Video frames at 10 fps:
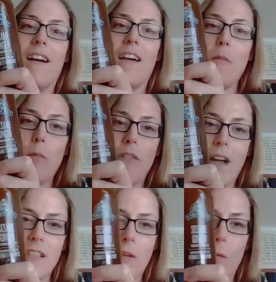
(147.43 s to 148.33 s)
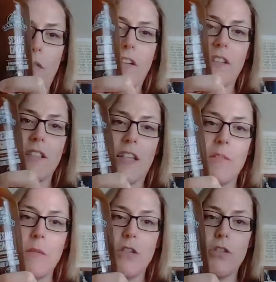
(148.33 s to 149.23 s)
improvising with their
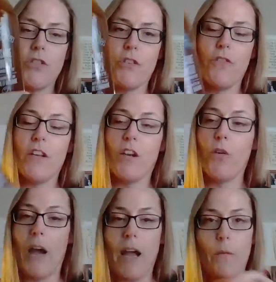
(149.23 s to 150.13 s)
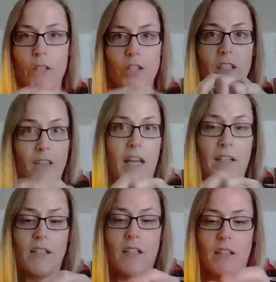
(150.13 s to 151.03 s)
sesame ginger vinaigrette, which is
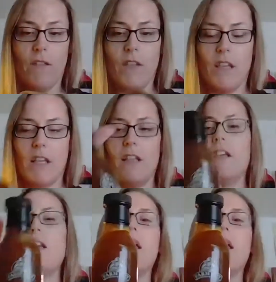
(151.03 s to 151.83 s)
accidentally vegan,